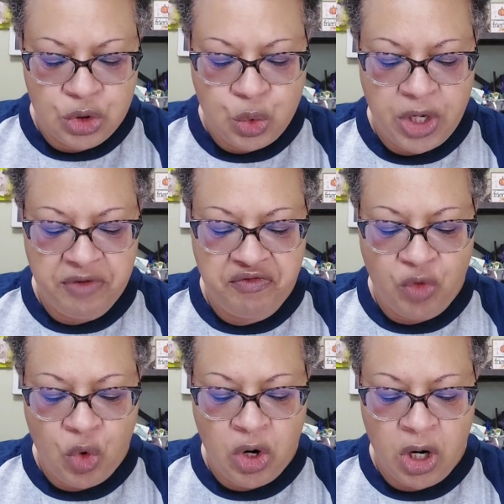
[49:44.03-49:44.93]

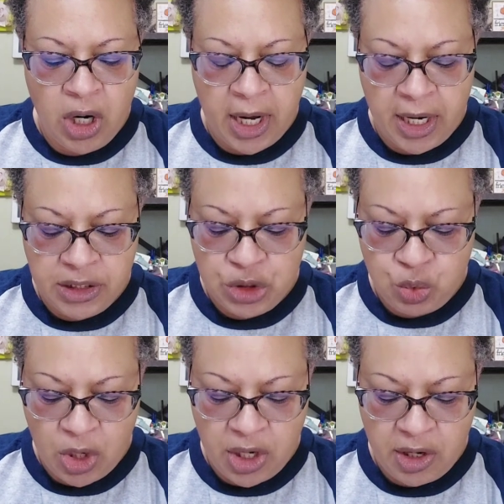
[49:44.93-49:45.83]
24 and
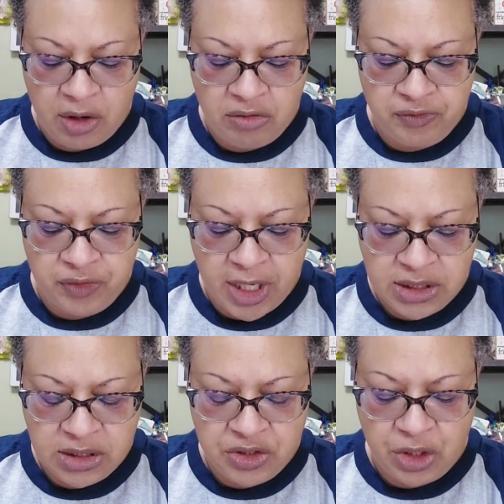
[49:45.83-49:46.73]
12,
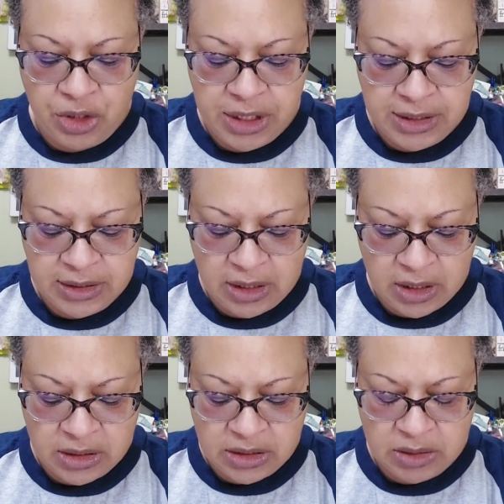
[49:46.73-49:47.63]
that's
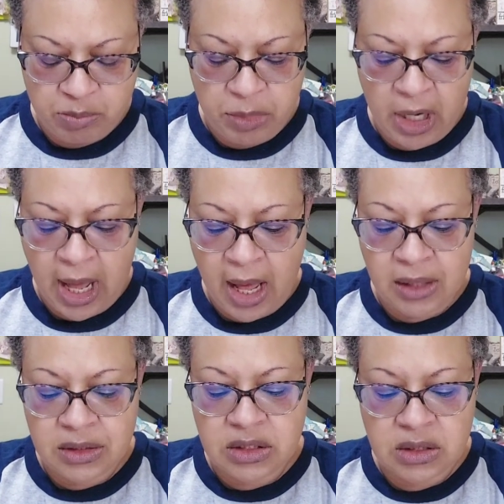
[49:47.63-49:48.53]
36
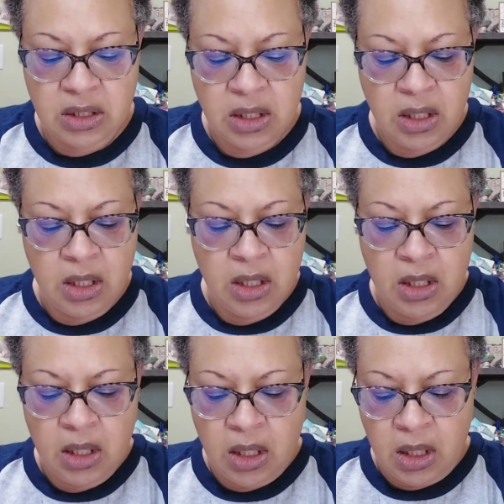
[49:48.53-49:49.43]
blocks
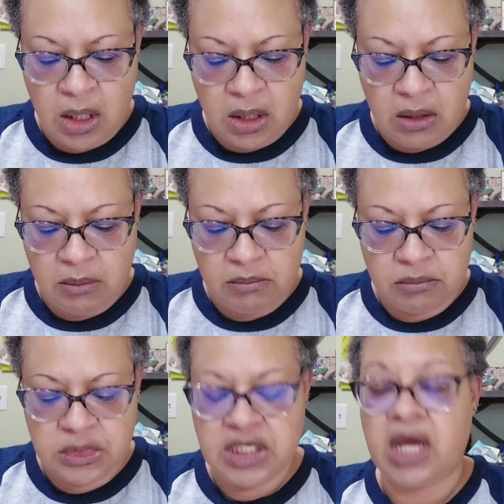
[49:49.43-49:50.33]

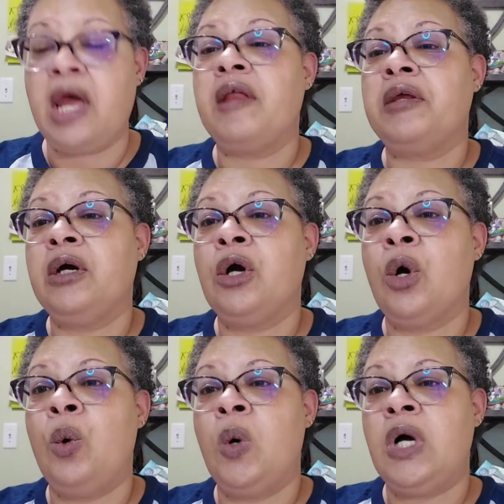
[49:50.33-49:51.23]
um, together
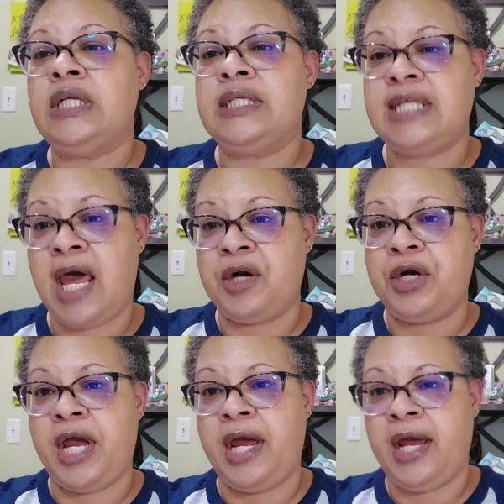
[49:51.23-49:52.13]
on
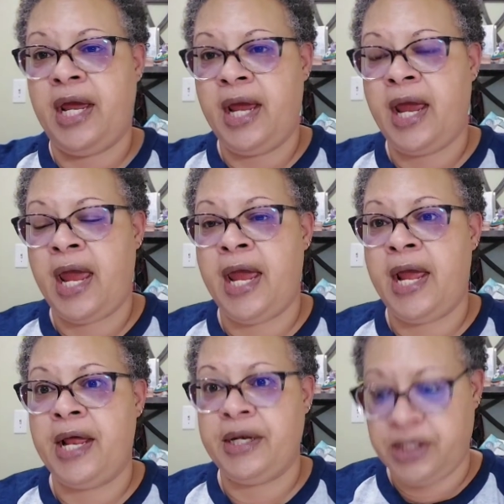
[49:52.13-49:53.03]
Saturday
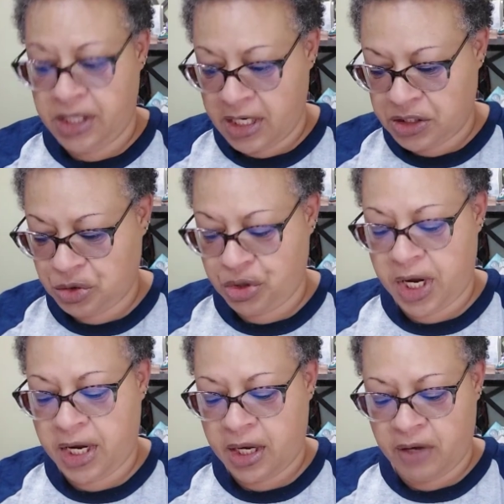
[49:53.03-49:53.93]
and
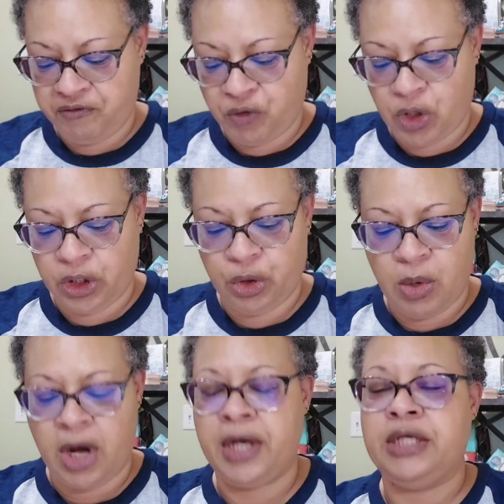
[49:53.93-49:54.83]
yesterday for a little
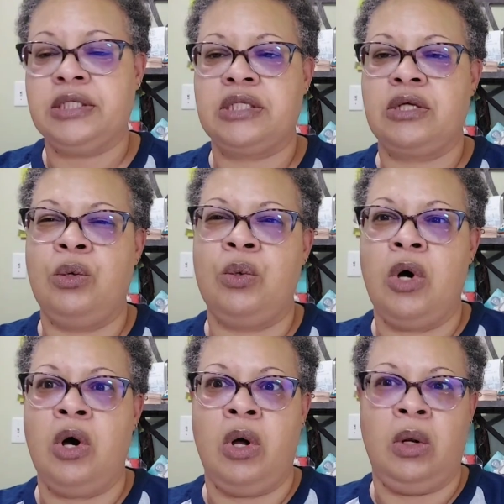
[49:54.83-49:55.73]
while. I didn't
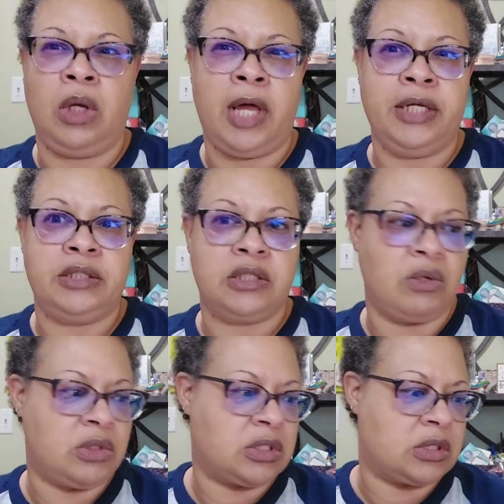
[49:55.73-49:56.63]
sew all, I didn't
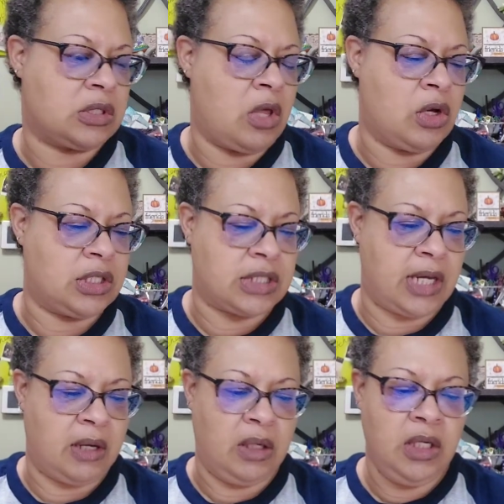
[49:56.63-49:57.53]
sew as, as long as
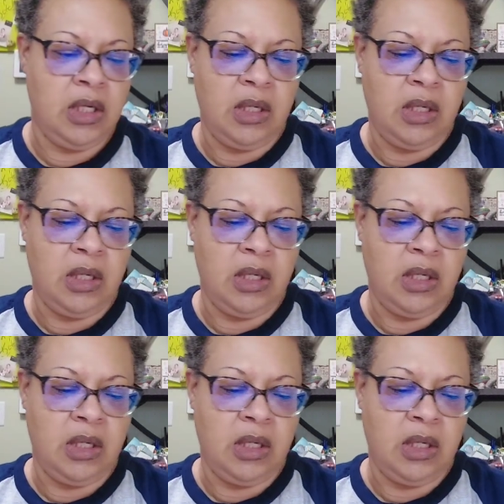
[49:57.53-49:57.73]
I